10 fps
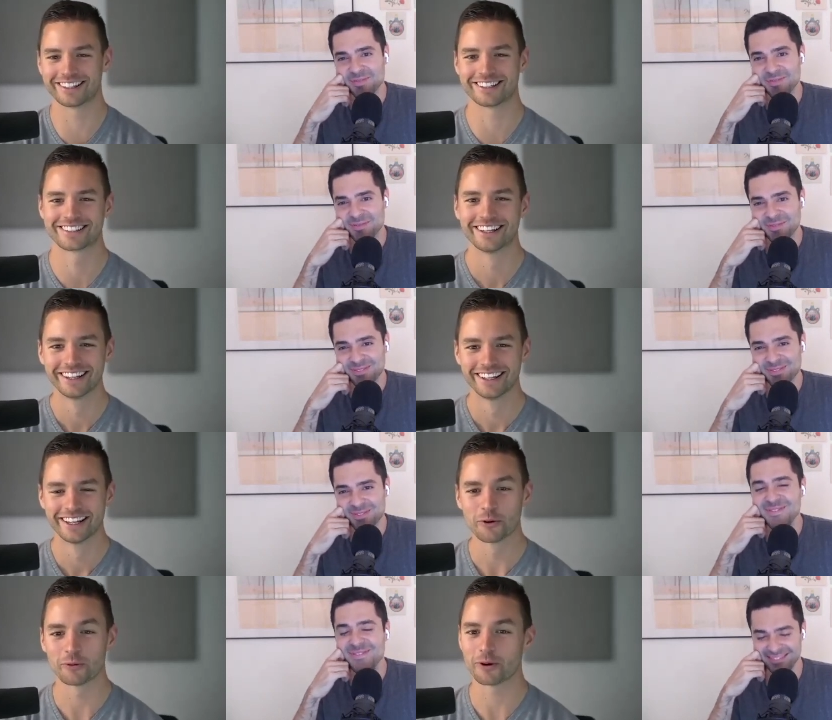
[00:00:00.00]
Speaker 1: this
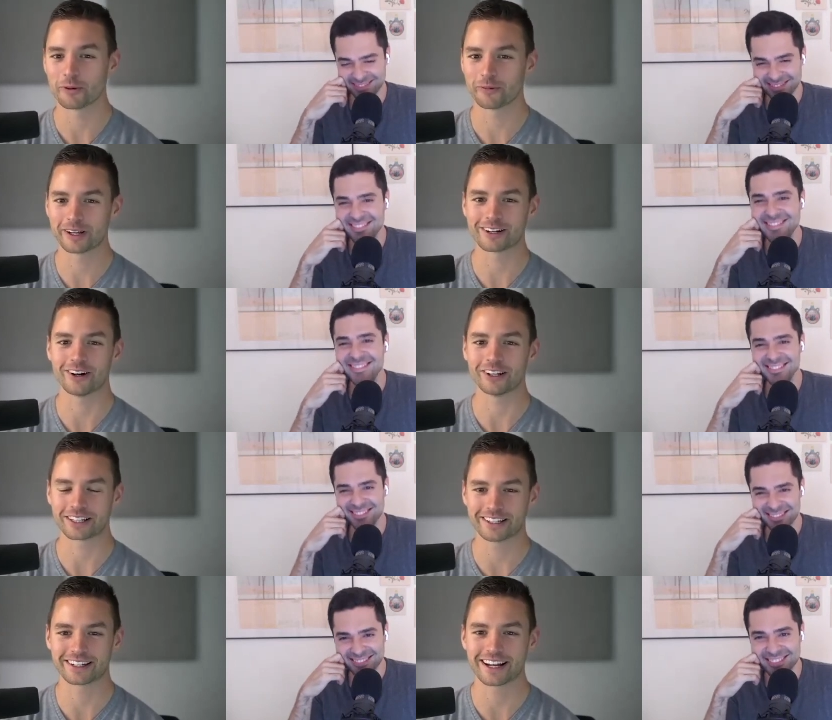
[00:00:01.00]
what we call a
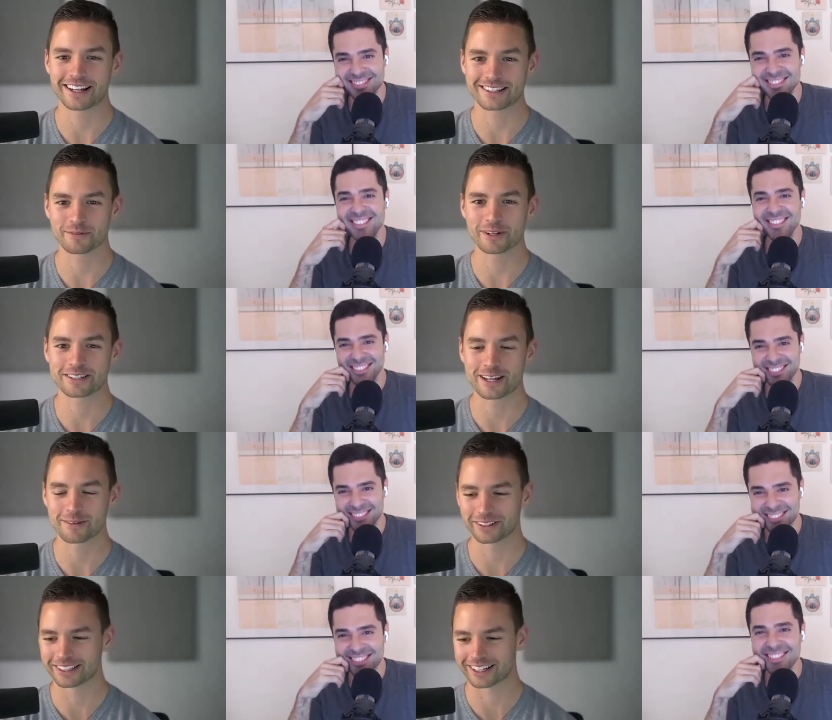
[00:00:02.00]
kick-ass email
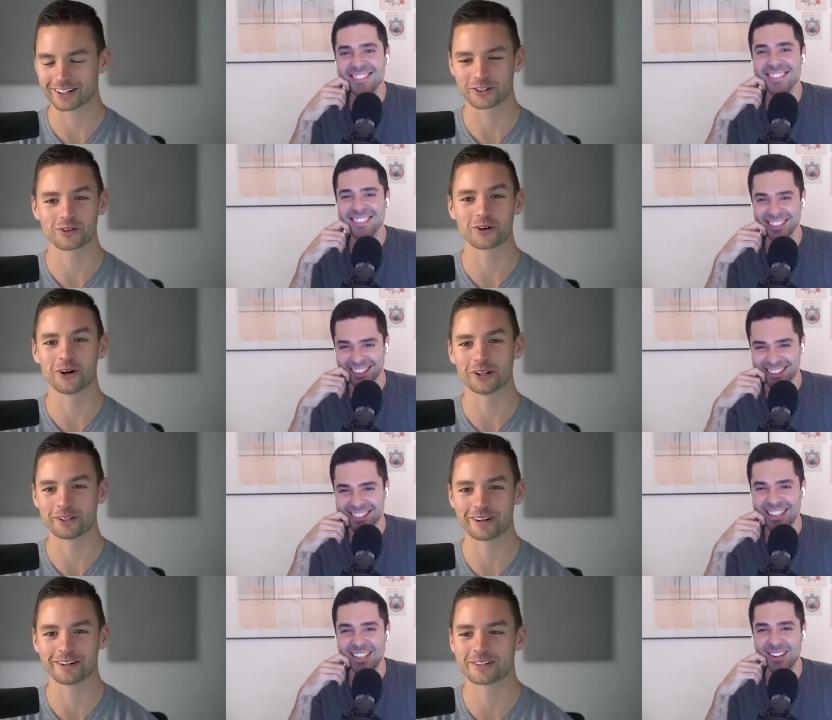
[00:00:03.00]
template that goes through all uh, the
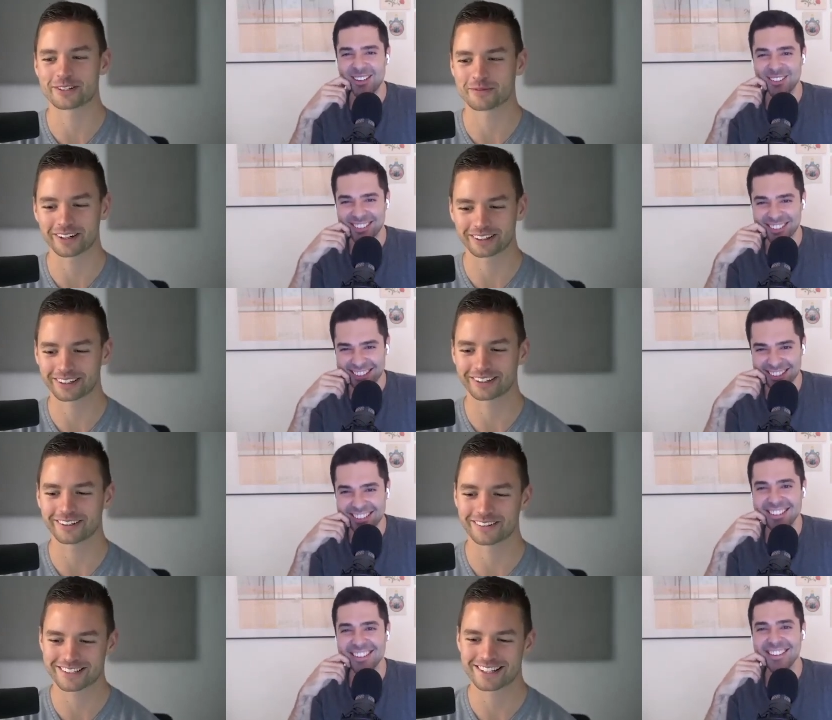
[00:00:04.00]
ah, benefits of product that
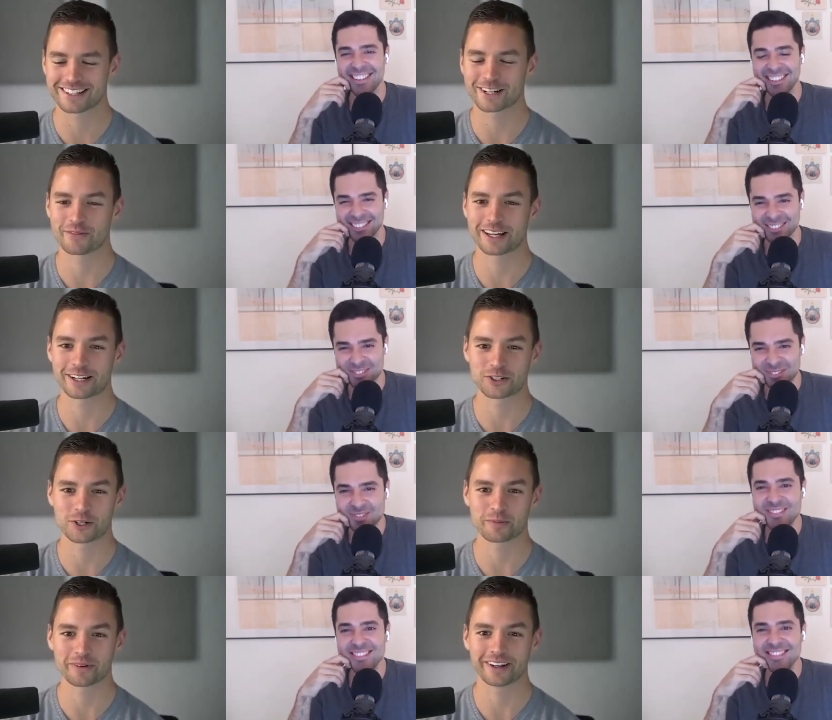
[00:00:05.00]
go to send to your uh-huh.
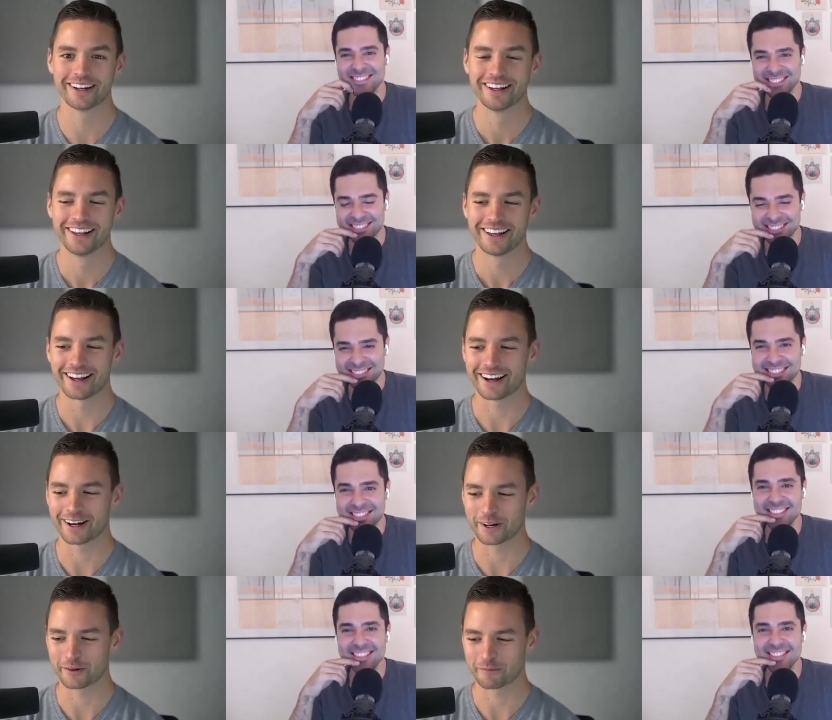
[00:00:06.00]
manager but
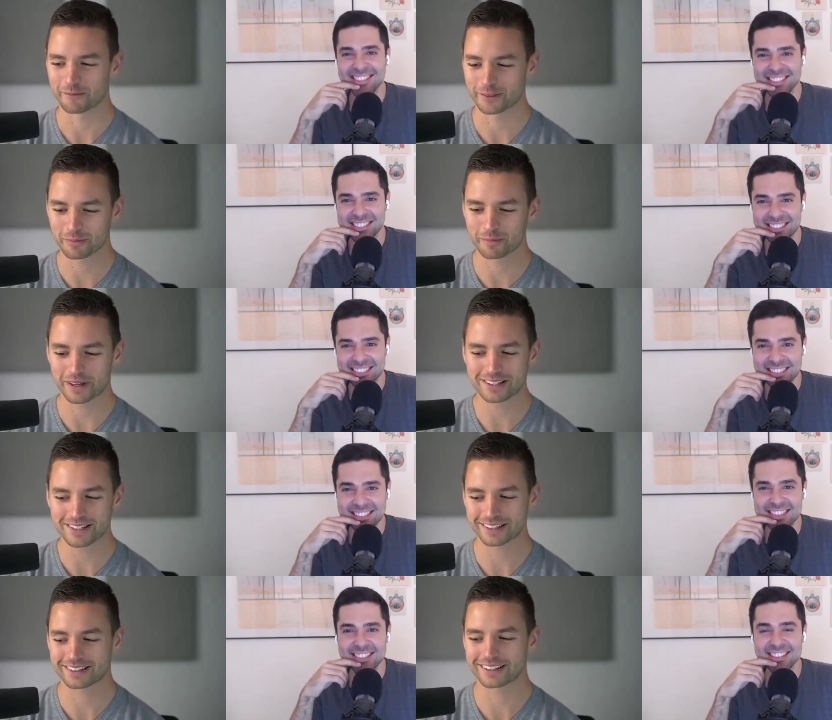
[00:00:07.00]
um, the
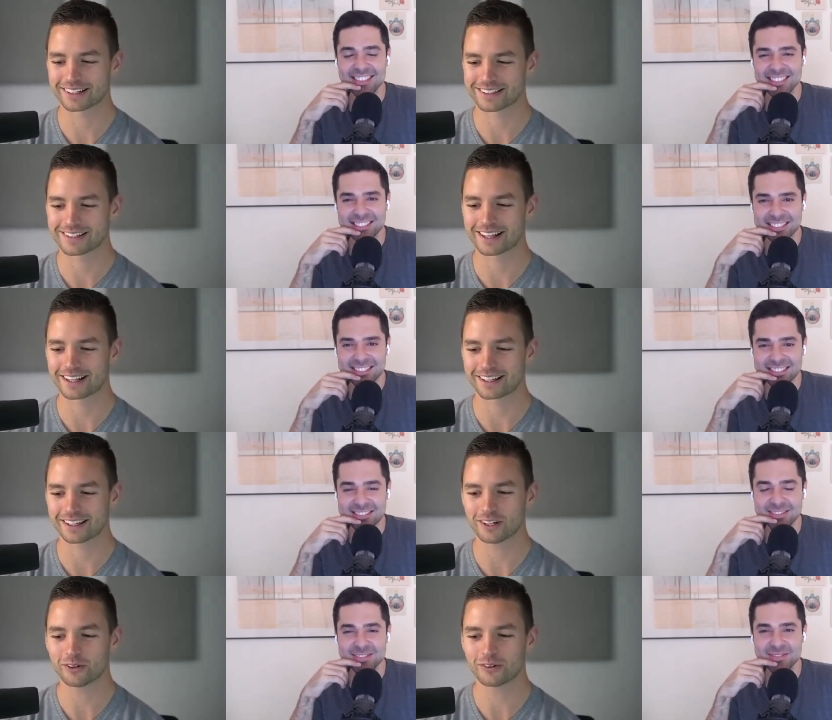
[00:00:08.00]
basic thing is like
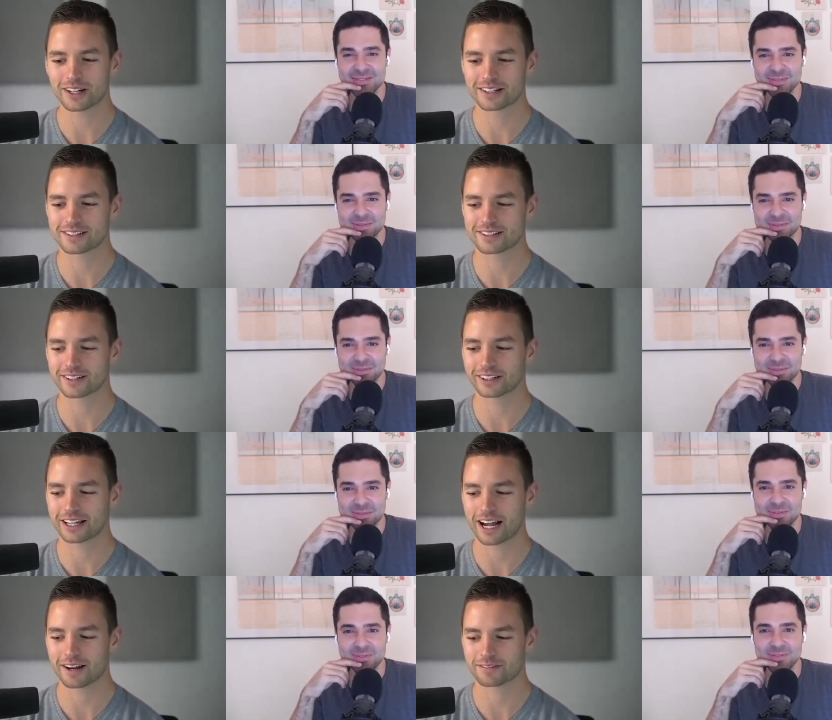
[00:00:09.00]
you don't necessarily
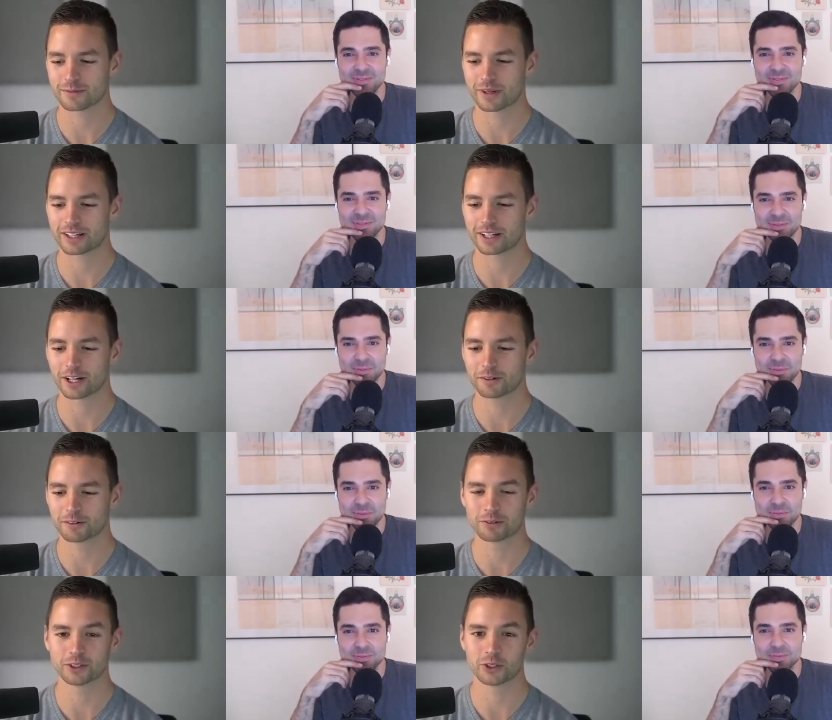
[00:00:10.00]
have to make a
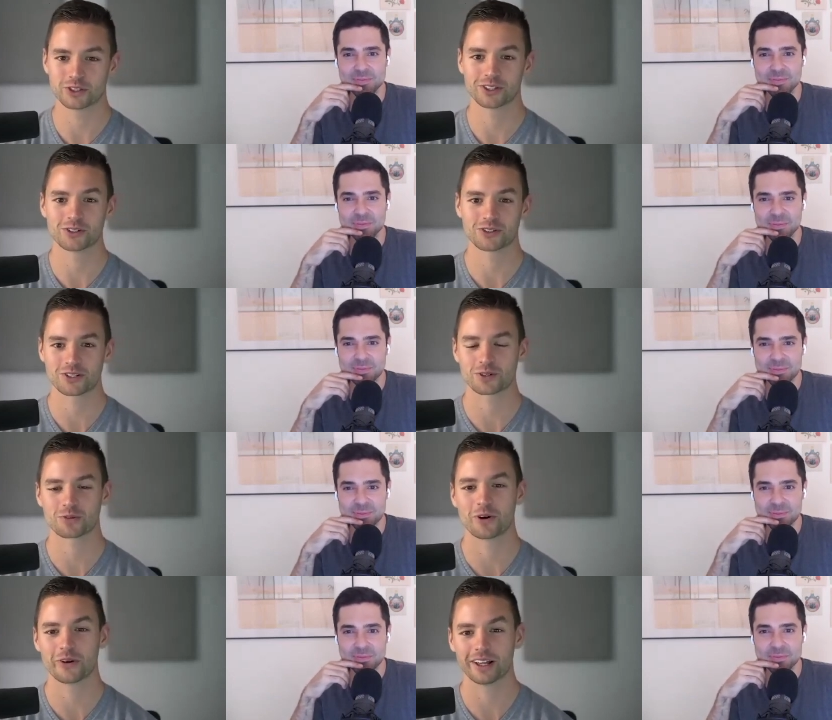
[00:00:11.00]
revolution there's this
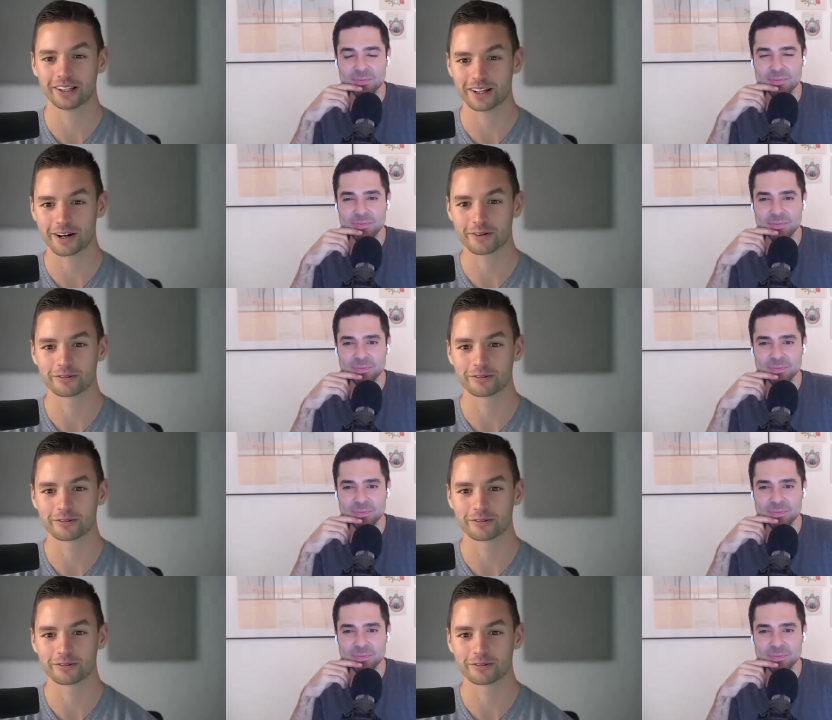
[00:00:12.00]
quote i love